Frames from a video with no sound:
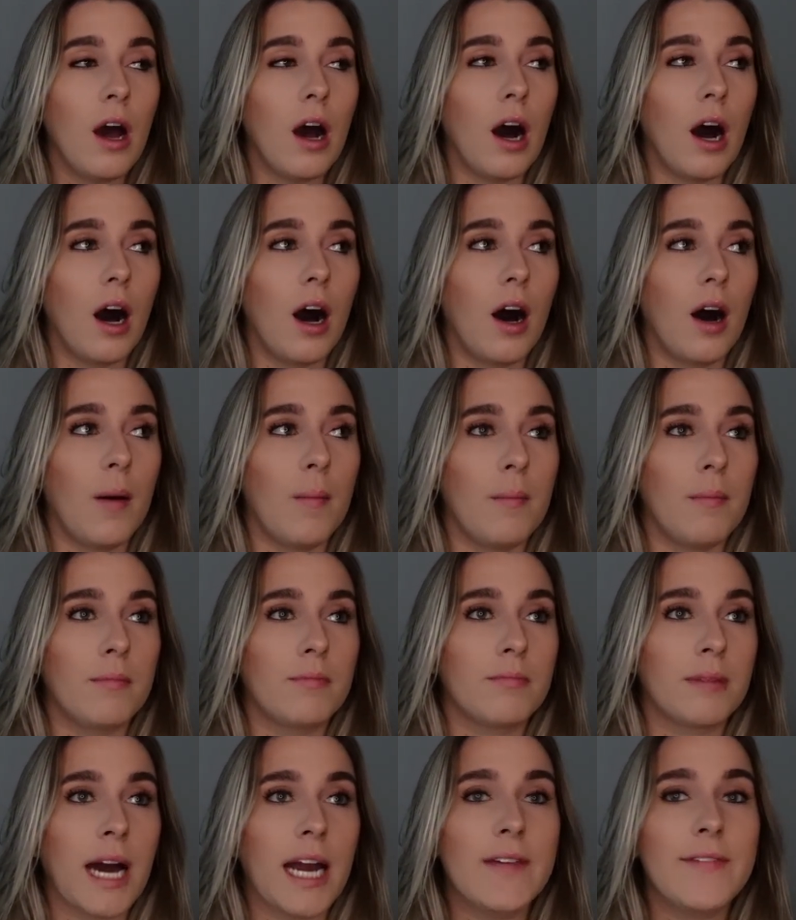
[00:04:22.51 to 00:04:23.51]
Um,
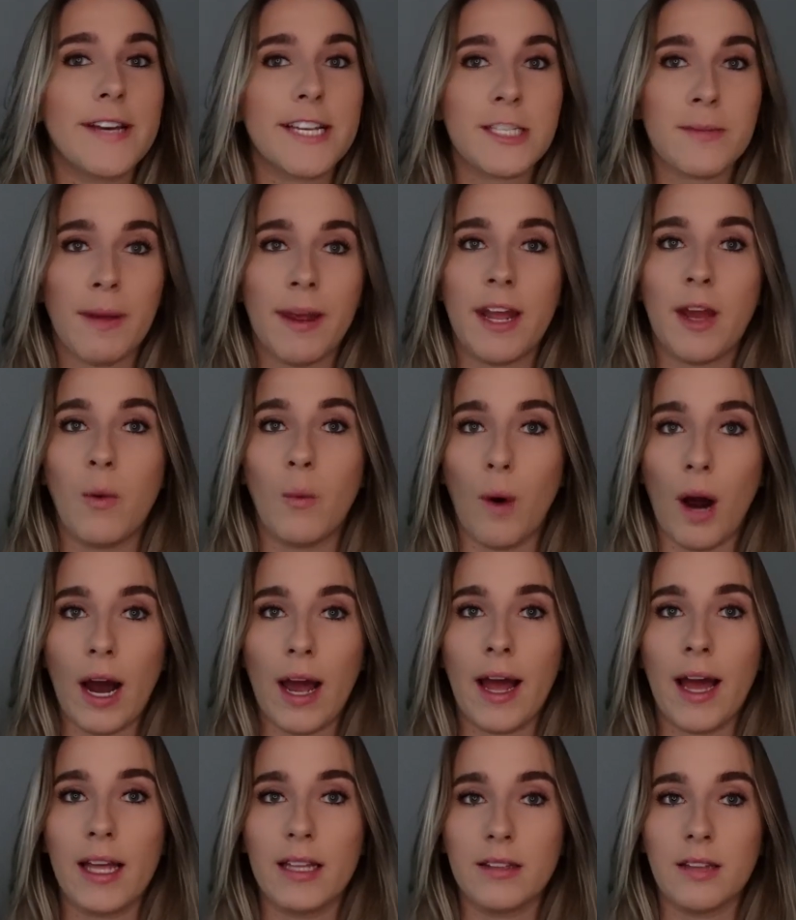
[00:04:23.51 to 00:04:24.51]
kind of explaining why
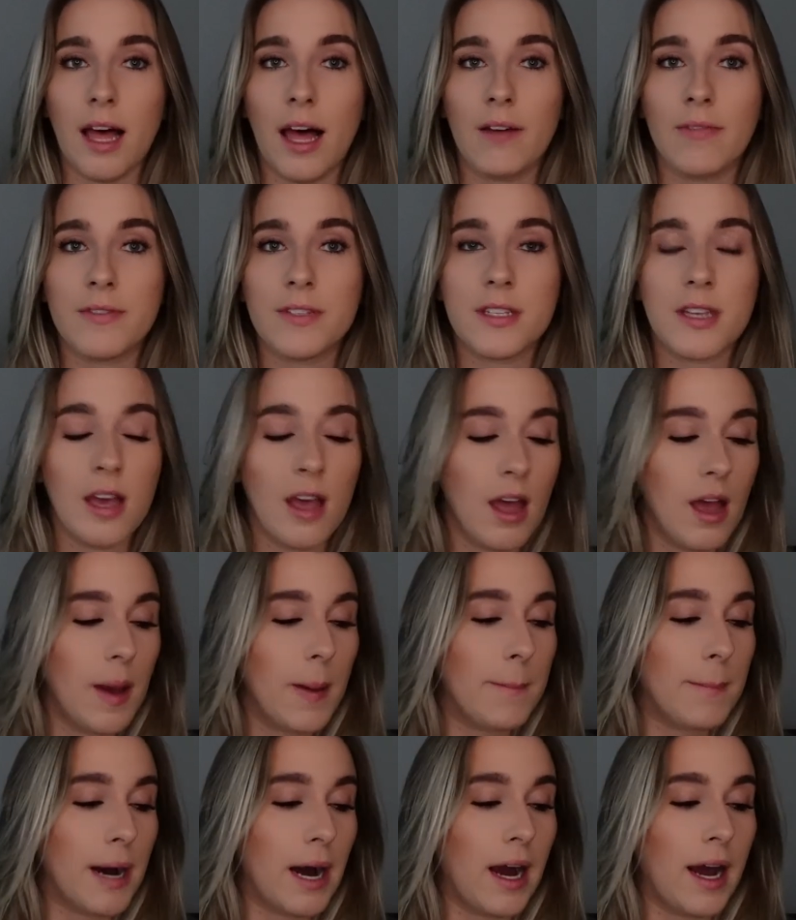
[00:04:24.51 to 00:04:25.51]
I left
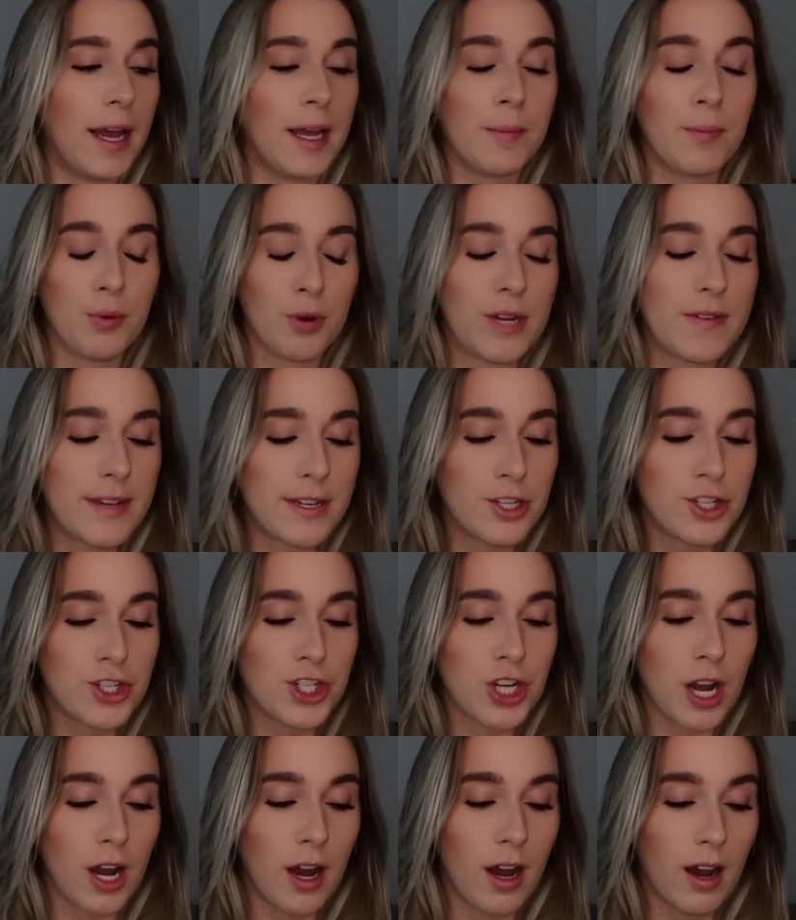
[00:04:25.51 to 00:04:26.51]
my previous
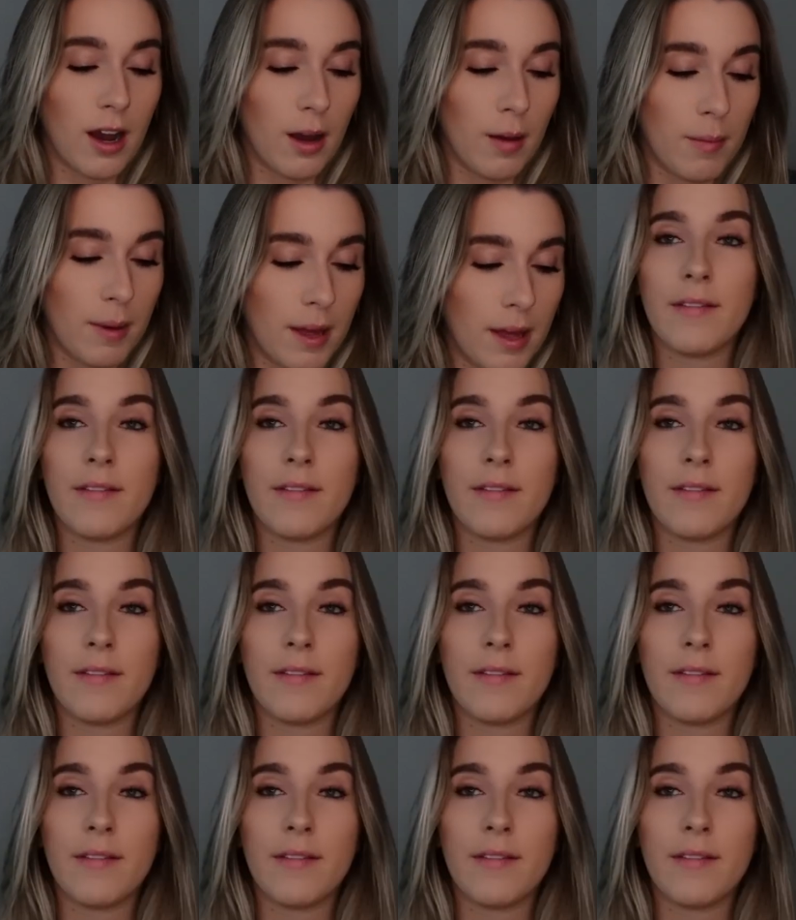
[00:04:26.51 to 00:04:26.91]
job.